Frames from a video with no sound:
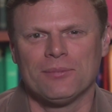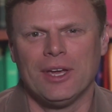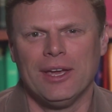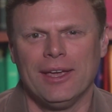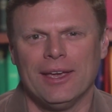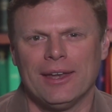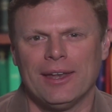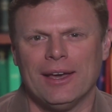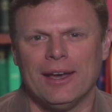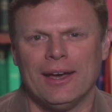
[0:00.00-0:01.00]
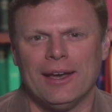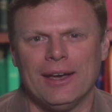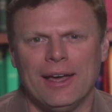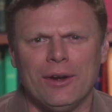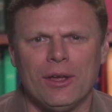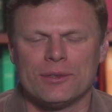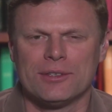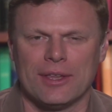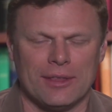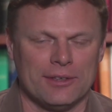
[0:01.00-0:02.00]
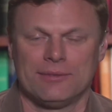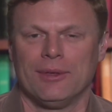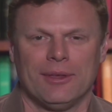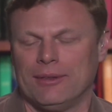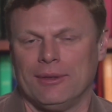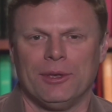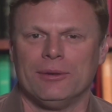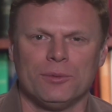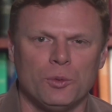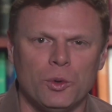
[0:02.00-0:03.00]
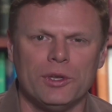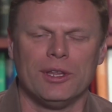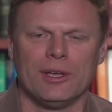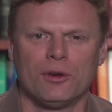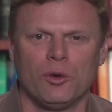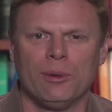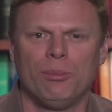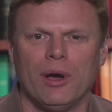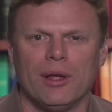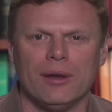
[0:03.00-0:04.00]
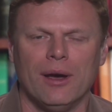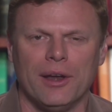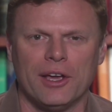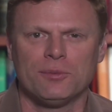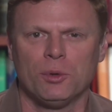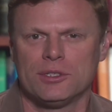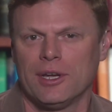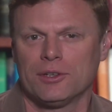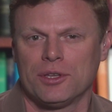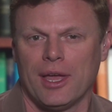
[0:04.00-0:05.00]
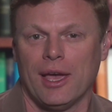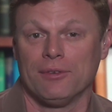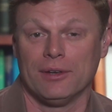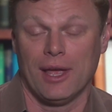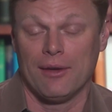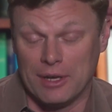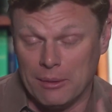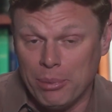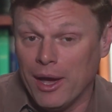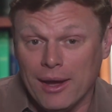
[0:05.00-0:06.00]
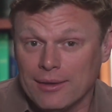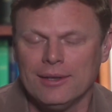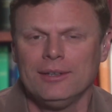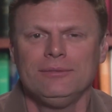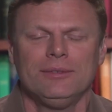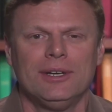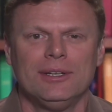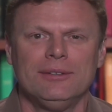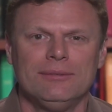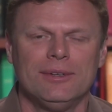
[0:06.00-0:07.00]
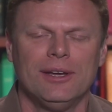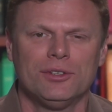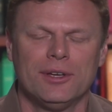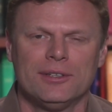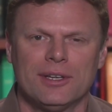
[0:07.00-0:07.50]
And I don't know. Would the crimp on exports actually have an impact on China's